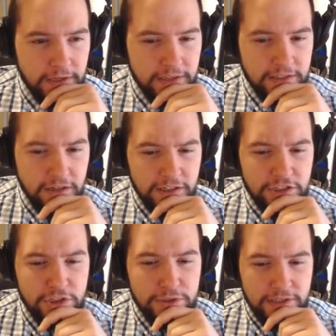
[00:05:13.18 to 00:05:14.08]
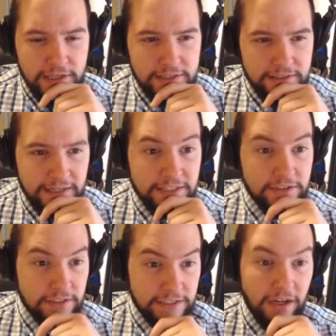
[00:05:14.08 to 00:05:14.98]
So I'm going to choose this.
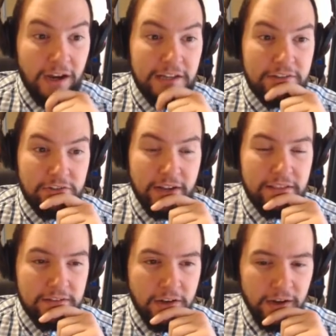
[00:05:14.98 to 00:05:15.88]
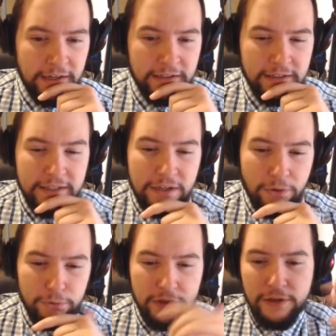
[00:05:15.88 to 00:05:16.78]
It's high strength, 9. It
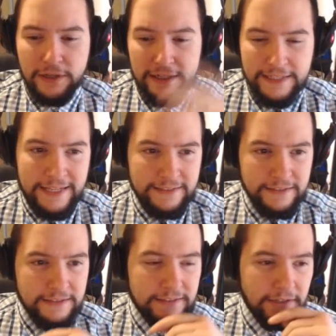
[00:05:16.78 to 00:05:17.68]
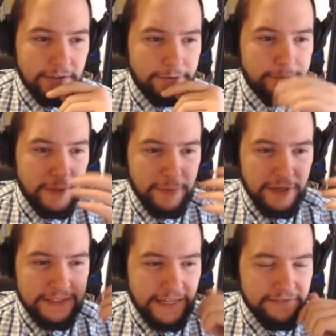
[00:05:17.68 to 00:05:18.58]
also clears hazards, so a bit of
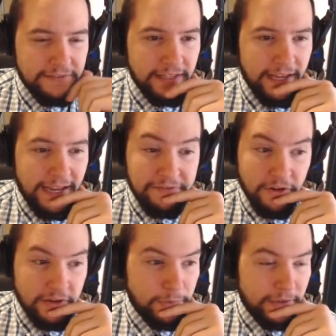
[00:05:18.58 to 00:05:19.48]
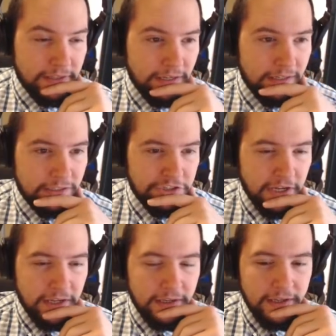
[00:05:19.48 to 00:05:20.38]
safety there. I haven't got any weather clears
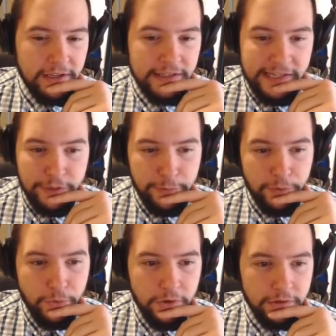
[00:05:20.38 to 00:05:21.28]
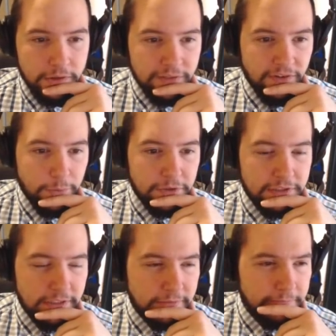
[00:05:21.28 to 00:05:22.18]
yet. The heal be 1 if I want it.